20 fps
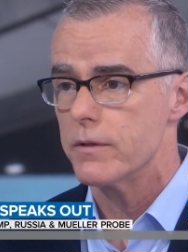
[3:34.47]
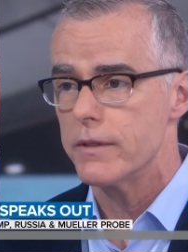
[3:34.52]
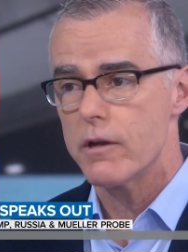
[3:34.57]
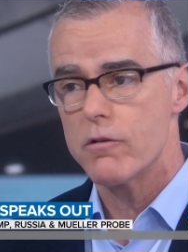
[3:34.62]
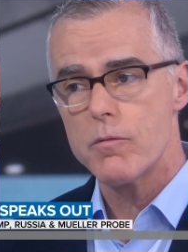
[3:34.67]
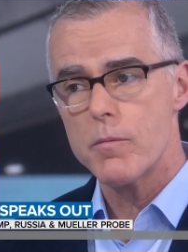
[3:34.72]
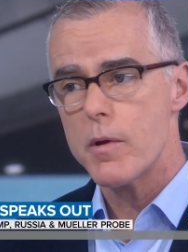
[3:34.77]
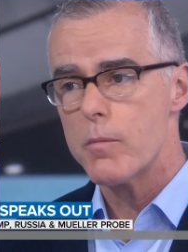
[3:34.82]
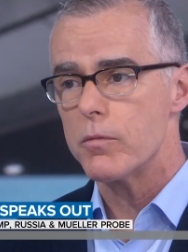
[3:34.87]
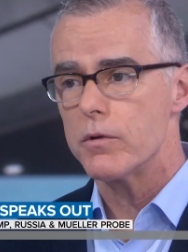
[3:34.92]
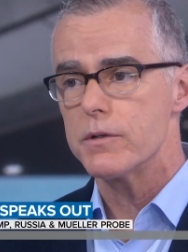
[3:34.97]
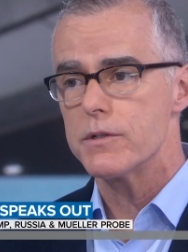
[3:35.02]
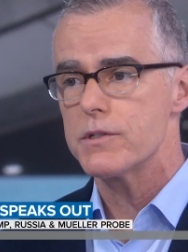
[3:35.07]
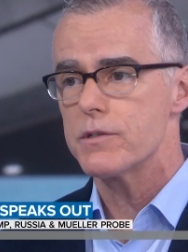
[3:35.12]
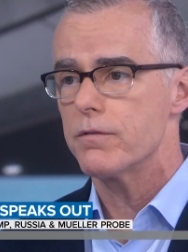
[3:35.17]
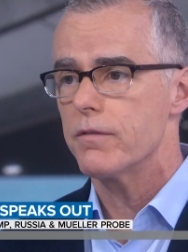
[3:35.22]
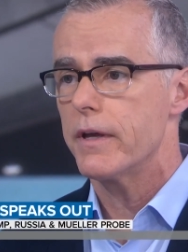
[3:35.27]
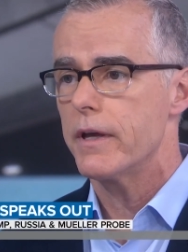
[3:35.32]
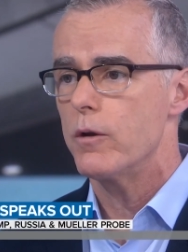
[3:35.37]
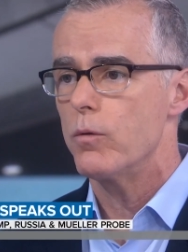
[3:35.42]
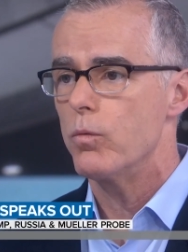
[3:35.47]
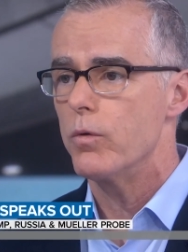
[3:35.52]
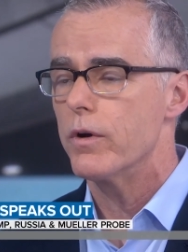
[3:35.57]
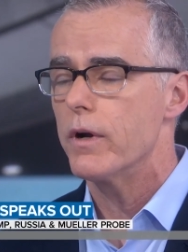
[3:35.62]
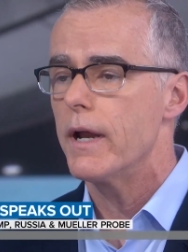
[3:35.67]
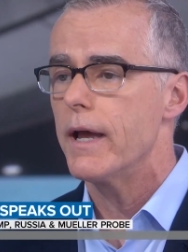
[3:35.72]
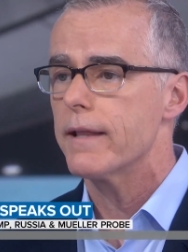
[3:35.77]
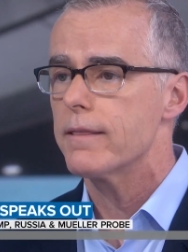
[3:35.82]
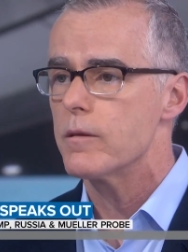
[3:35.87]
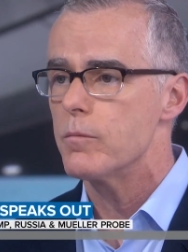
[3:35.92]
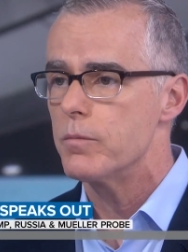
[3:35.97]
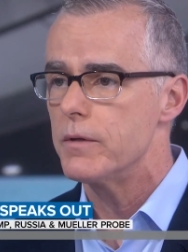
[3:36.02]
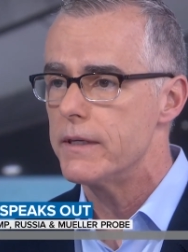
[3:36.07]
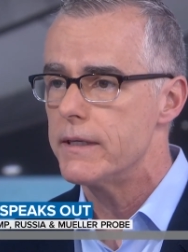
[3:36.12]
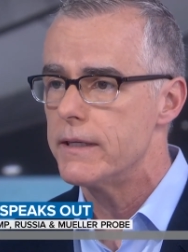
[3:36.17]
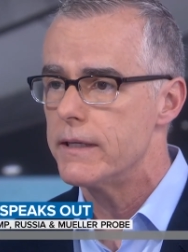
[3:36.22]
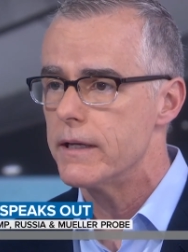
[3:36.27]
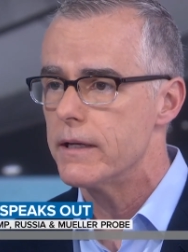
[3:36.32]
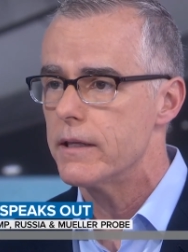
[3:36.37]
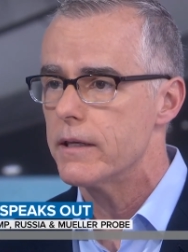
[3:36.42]
Now remember, Savannah, we're at the
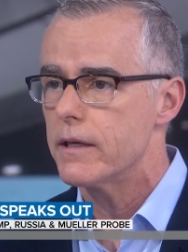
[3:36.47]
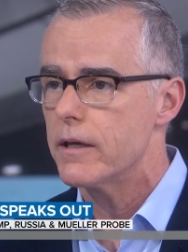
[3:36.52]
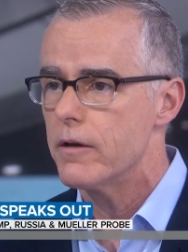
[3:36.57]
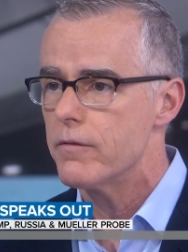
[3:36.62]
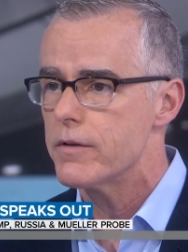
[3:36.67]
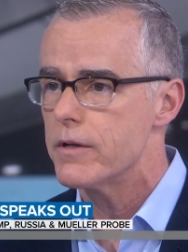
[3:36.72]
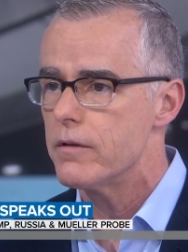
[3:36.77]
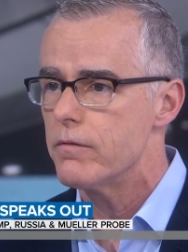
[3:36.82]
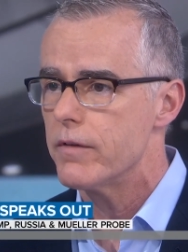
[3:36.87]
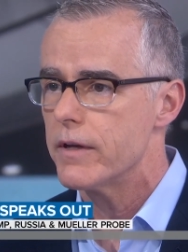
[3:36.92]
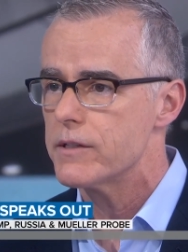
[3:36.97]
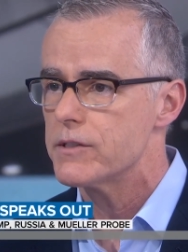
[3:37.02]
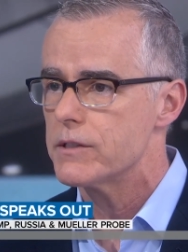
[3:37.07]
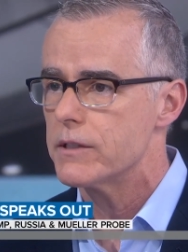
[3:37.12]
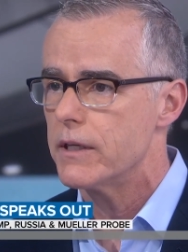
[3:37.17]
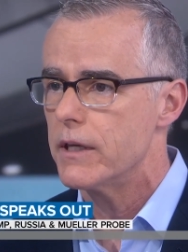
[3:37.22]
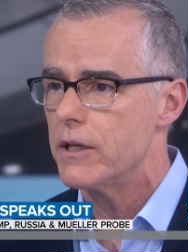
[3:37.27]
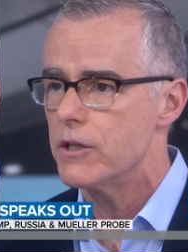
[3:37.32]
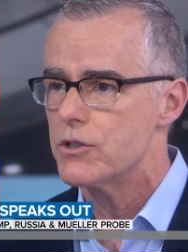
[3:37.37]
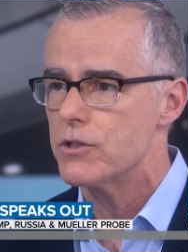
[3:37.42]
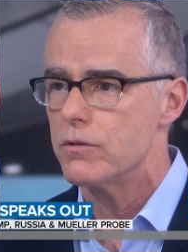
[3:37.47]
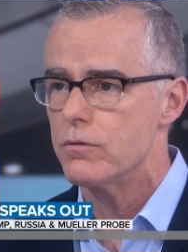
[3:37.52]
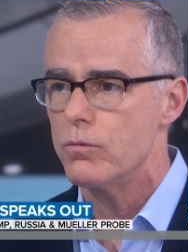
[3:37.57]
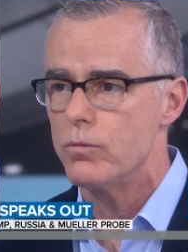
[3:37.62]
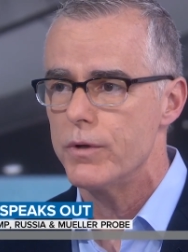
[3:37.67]
beginning of an investigation.